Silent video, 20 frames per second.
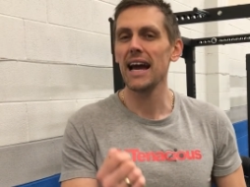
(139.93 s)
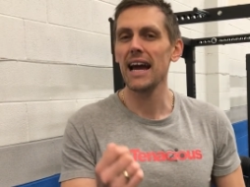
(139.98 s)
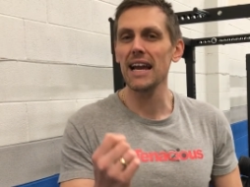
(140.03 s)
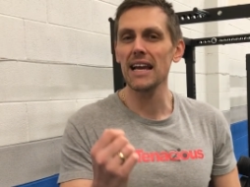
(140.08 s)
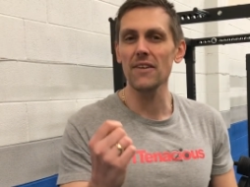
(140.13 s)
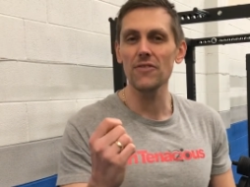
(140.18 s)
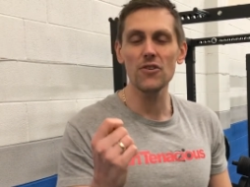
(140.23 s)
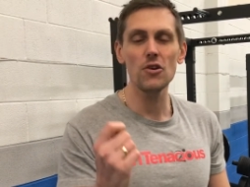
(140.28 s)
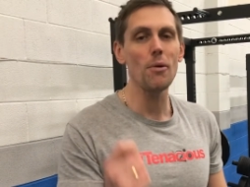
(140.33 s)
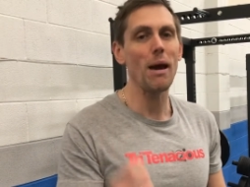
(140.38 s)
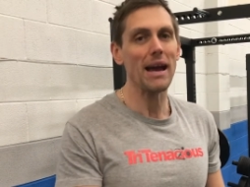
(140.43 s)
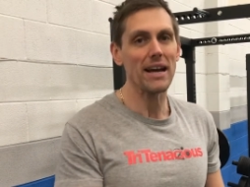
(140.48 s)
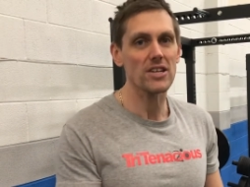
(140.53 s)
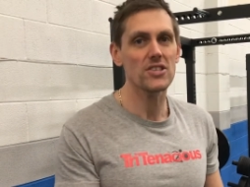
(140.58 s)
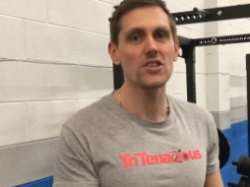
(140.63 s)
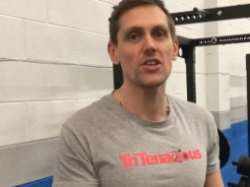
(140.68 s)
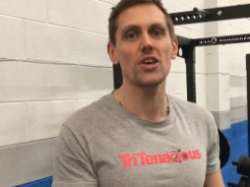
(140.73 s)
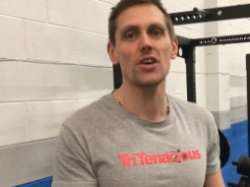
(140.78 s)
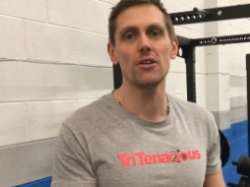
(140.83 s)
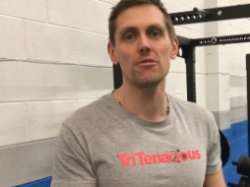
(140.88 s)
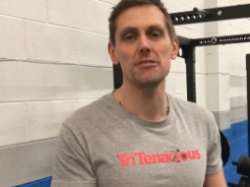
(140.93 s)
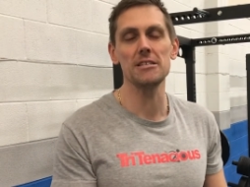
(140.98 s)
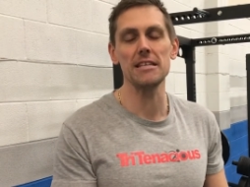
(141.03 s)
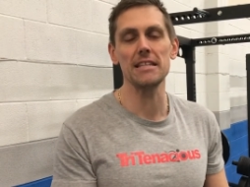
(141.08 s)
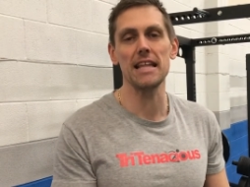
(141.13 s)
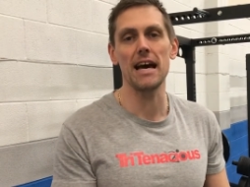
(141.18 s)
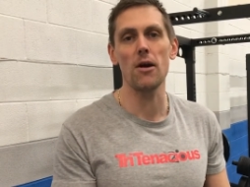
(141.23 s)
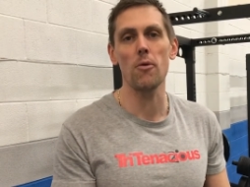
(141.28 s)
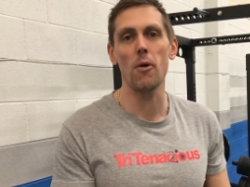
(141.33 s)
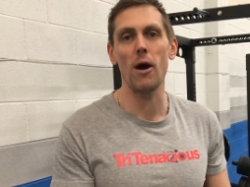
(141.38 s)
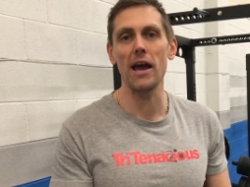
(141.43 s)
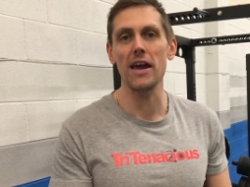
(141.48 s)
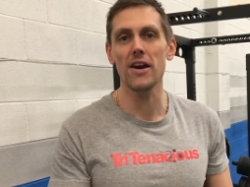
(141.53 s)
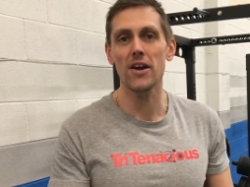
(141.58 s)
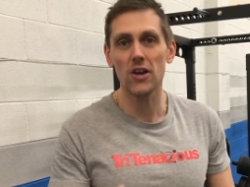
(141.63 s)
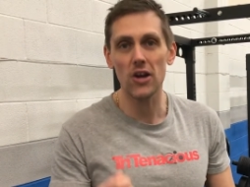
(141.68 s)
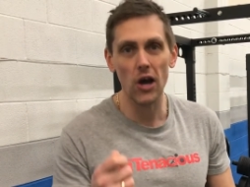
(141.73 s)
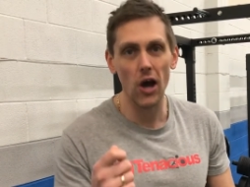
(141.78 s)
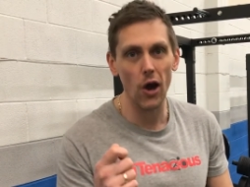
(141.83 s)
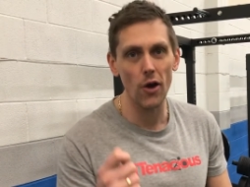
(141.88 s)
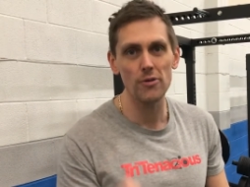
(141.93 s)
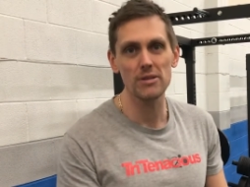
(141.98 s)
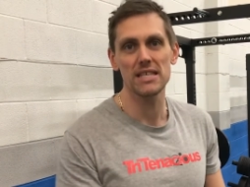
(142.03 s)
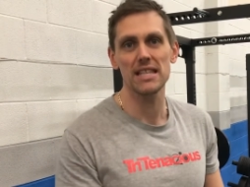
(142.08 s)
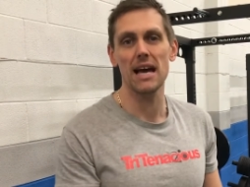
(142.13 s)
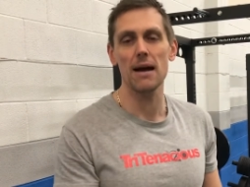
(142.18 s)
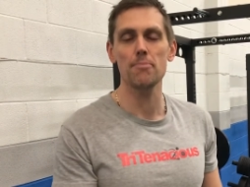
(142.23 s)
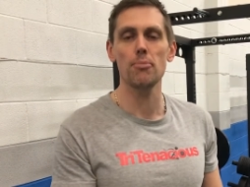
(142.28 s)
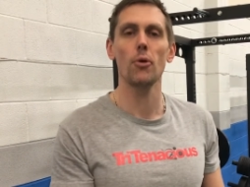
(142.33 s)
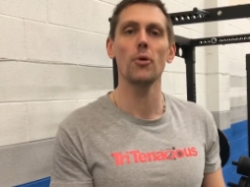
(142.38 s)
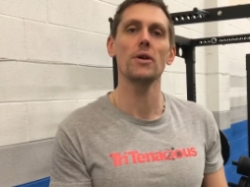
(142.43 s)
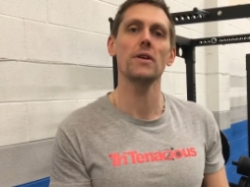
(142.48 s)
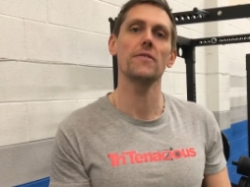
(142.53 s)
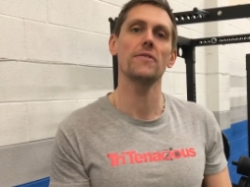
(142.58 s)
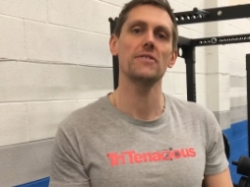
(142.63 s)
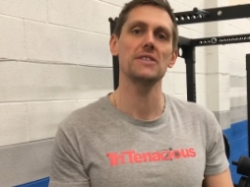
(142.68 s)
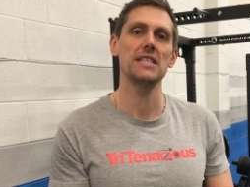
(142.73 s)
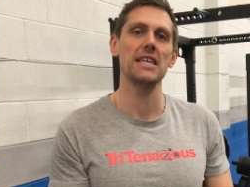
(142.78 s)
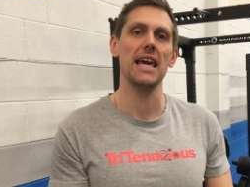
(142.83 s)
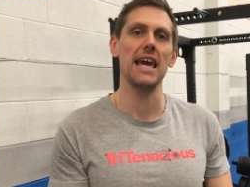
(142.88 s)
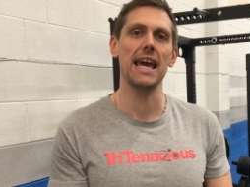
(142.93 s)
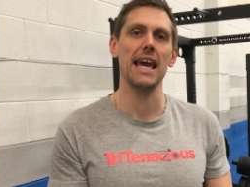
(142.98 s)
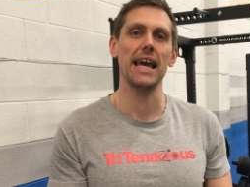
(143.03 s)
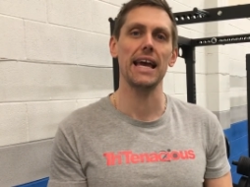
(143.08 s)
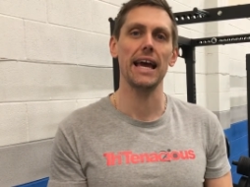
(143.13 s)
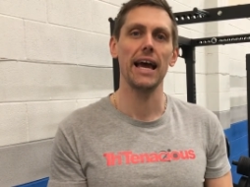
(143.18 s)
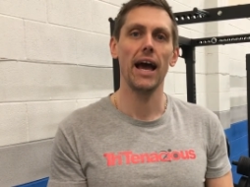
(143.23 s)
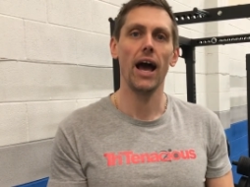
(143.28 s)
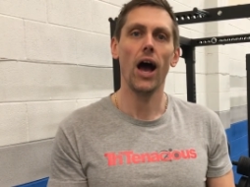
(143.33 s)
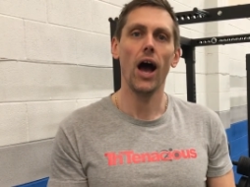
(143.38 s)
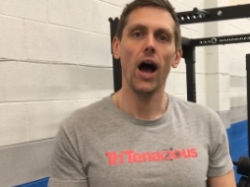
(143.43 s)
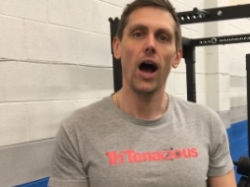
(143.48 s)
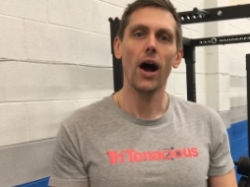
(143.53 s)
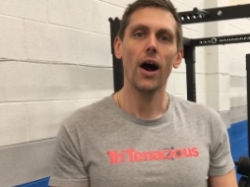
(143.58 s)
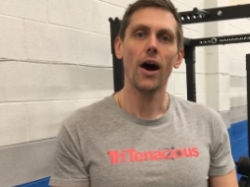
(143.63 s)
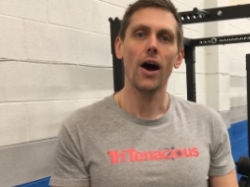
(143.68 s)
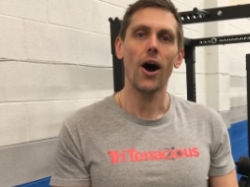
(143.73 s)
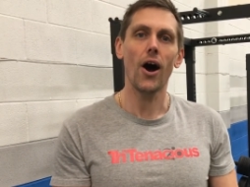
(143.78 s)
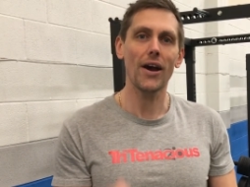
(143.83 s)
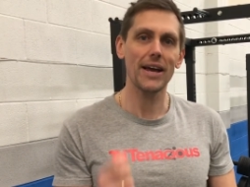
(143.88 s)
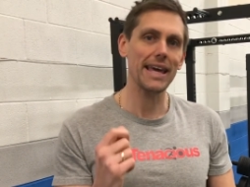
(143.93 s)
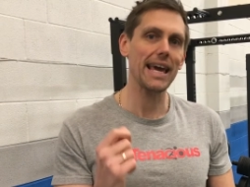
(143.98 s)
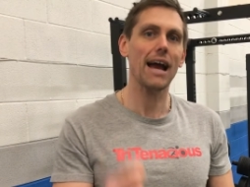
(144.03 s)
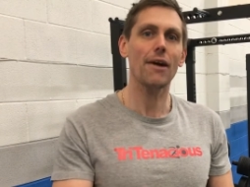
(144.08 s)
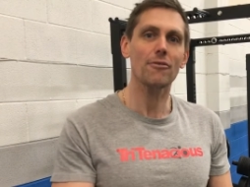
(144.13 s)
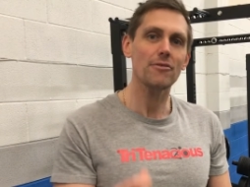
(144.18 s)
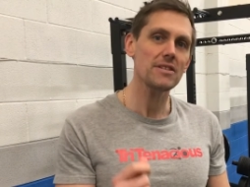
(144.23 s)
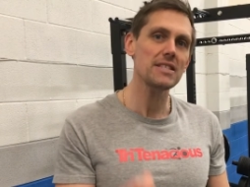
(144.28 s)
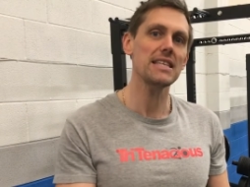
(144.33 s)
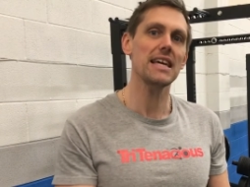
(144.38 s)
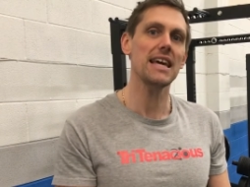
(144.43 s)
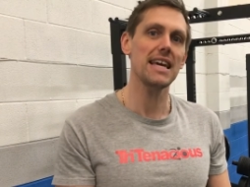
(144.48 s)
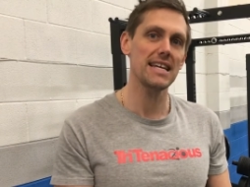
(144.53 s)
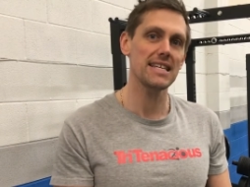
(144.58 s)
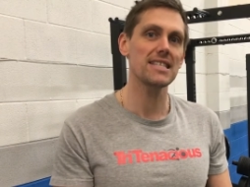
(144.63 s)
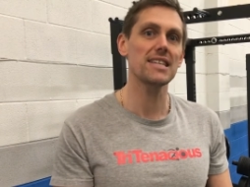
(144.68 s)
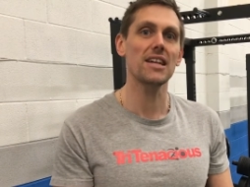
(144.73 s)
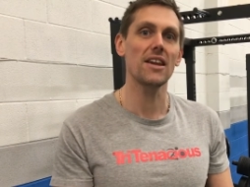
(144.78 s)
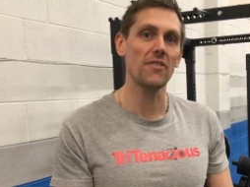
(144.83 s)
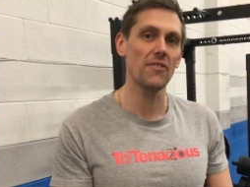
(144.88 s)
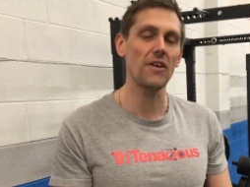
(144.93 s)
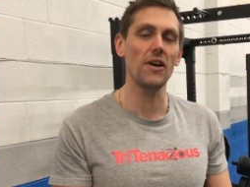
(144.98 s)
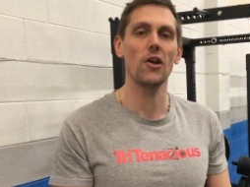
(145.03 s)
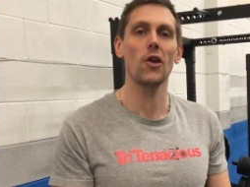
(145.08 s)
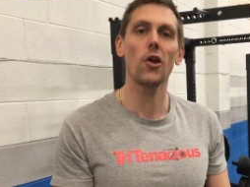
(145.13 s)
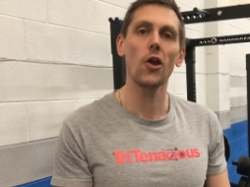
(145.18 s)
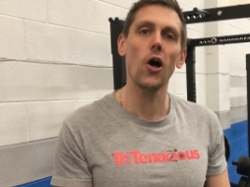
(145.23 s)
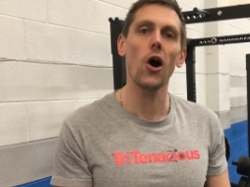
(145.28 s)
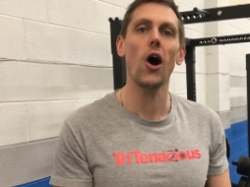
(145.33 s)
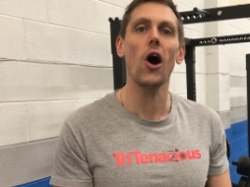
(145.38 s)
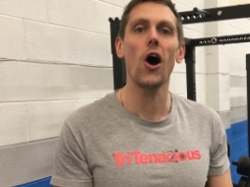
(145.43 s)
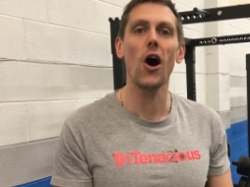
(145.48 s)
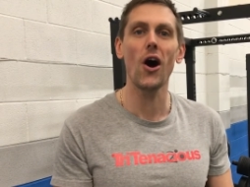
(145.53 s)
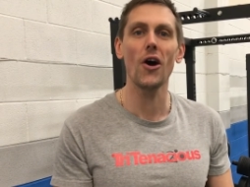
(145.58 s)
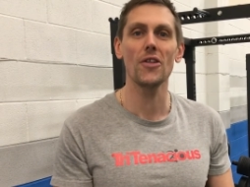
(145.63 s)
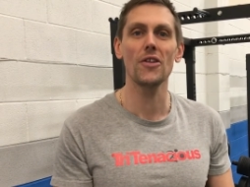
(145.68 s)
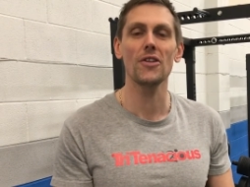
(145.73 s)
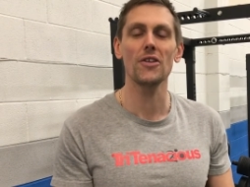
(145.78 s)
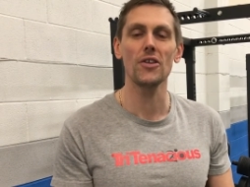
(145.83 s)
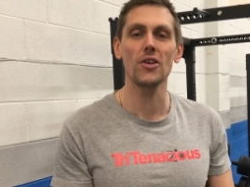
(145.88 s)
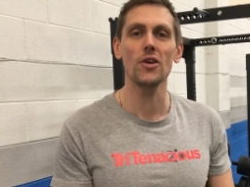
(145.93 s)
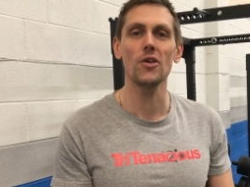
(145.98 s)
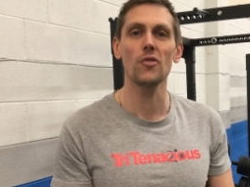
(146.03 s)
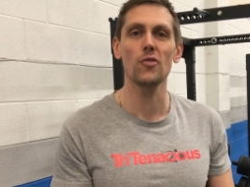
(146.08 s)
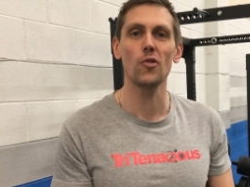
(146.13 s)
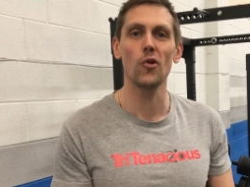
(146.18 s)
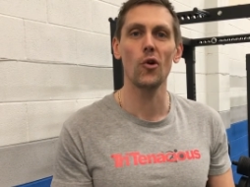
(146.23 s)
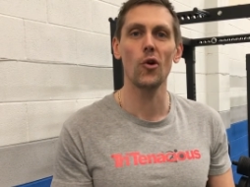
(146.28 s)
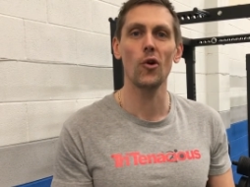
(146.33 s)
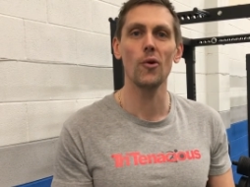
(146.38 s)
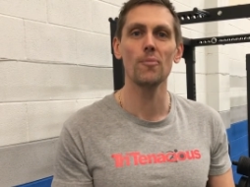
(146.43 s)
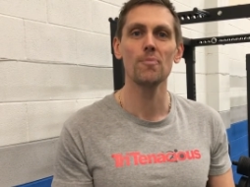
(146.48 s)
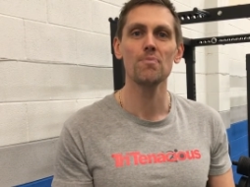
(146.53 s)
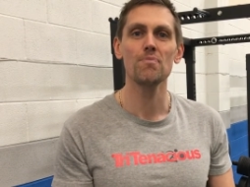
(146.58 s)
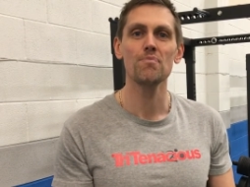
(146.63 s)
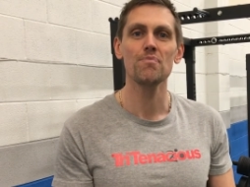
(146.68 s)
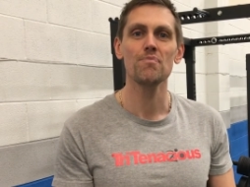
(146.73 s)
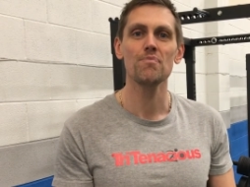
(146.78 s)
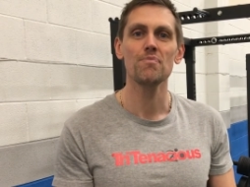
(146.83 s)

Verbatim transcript: and if you execute it in that way and go to that point of fatigue, I guarantee it's going to feel a lot harder than you thought.